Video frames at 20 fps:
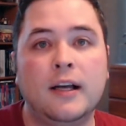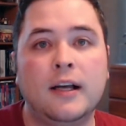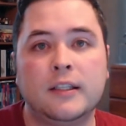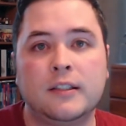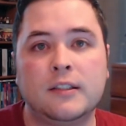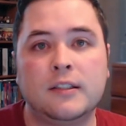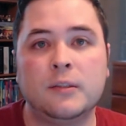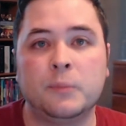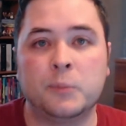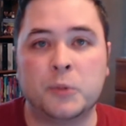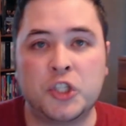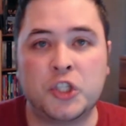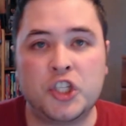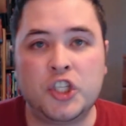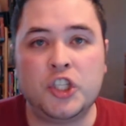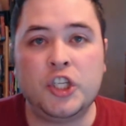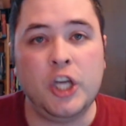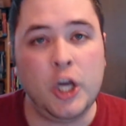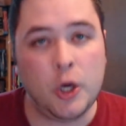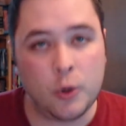Some
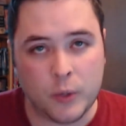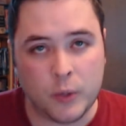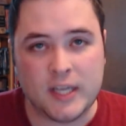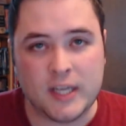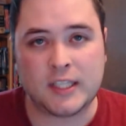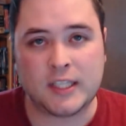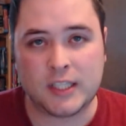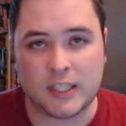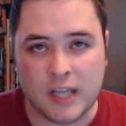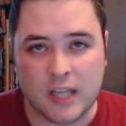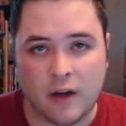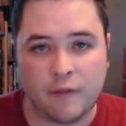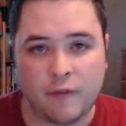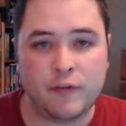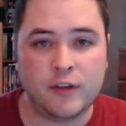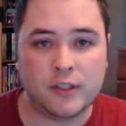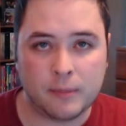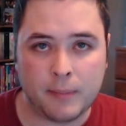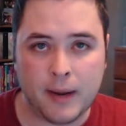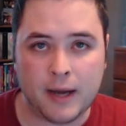serious stuff
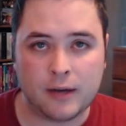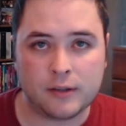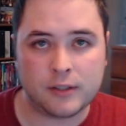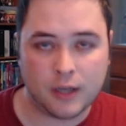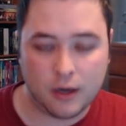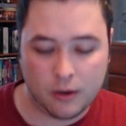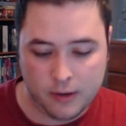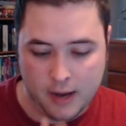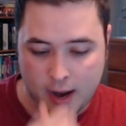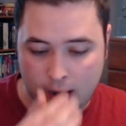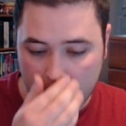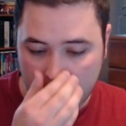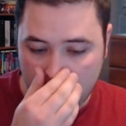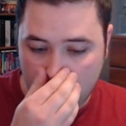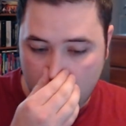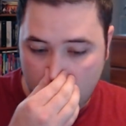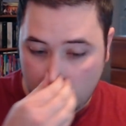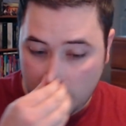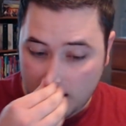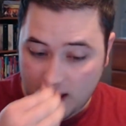is about to go down.
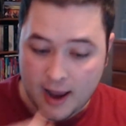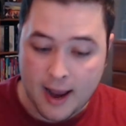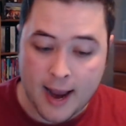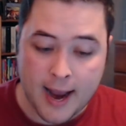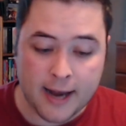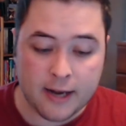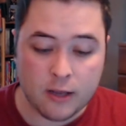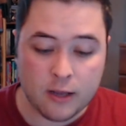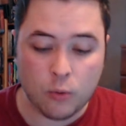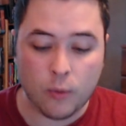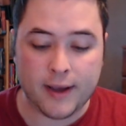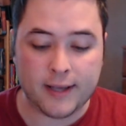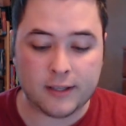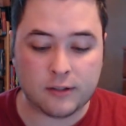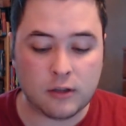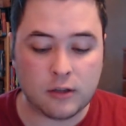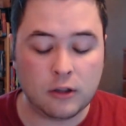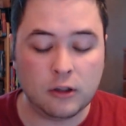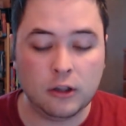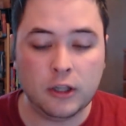
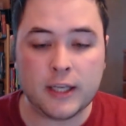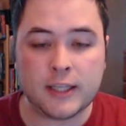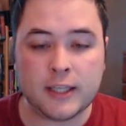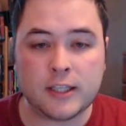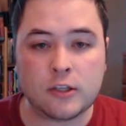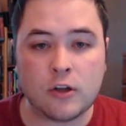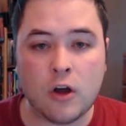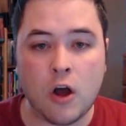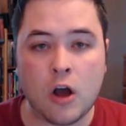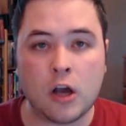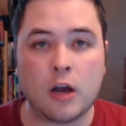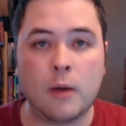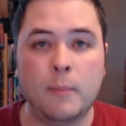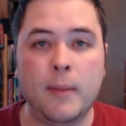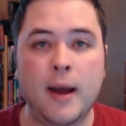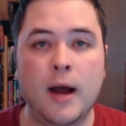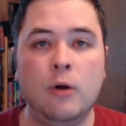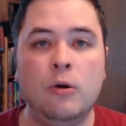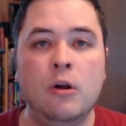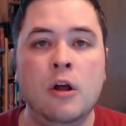Anyways, let's talk
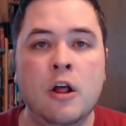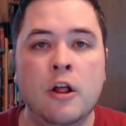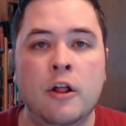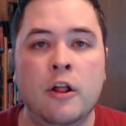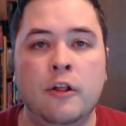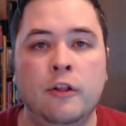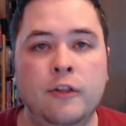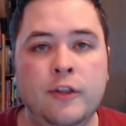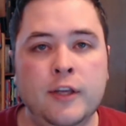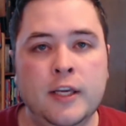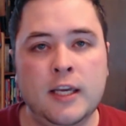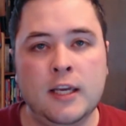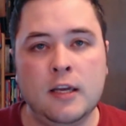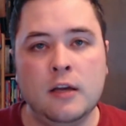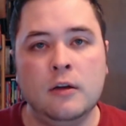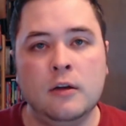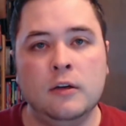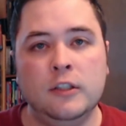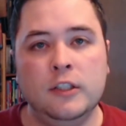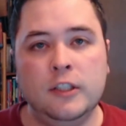about the
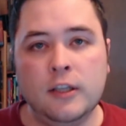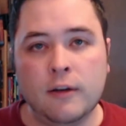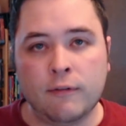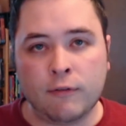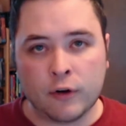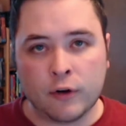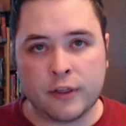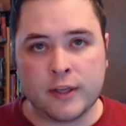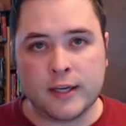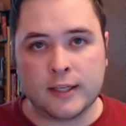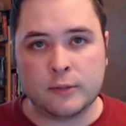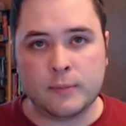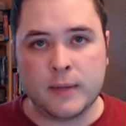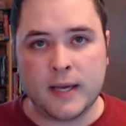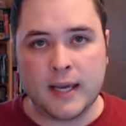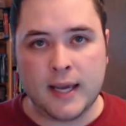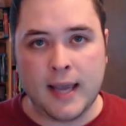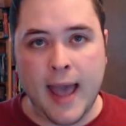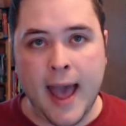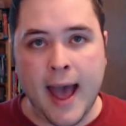different things
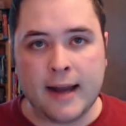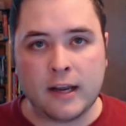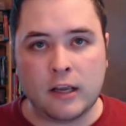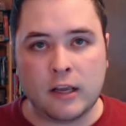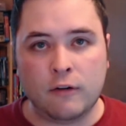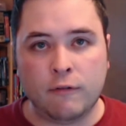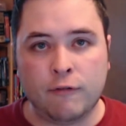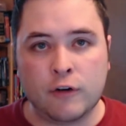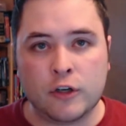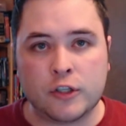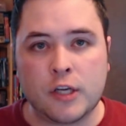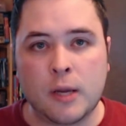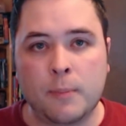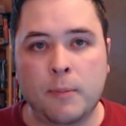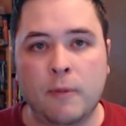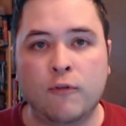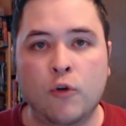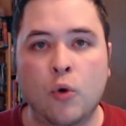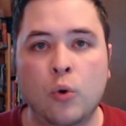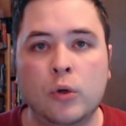being added. First up,
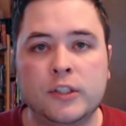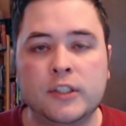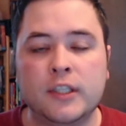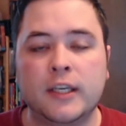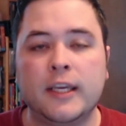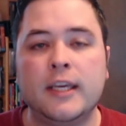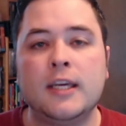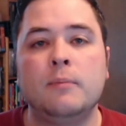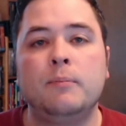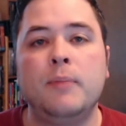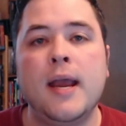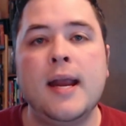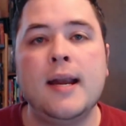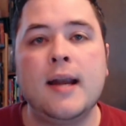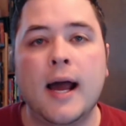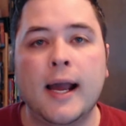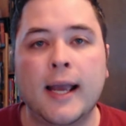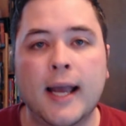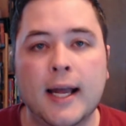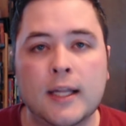of course, the campaign.
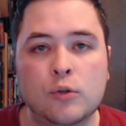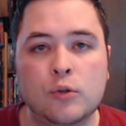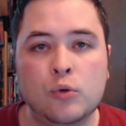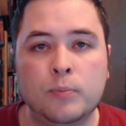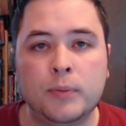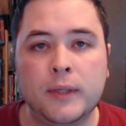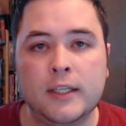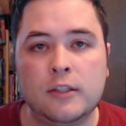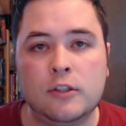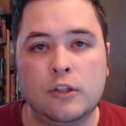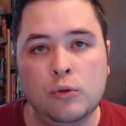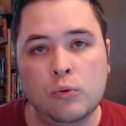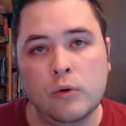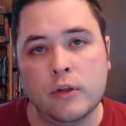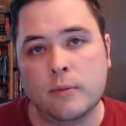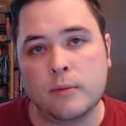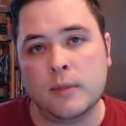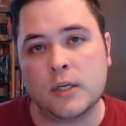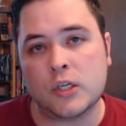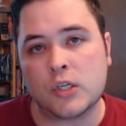I got to play 2 of
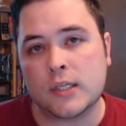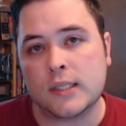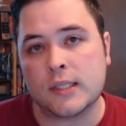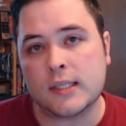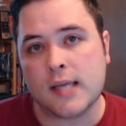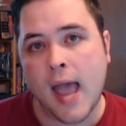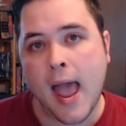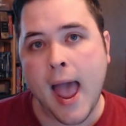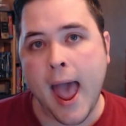the missions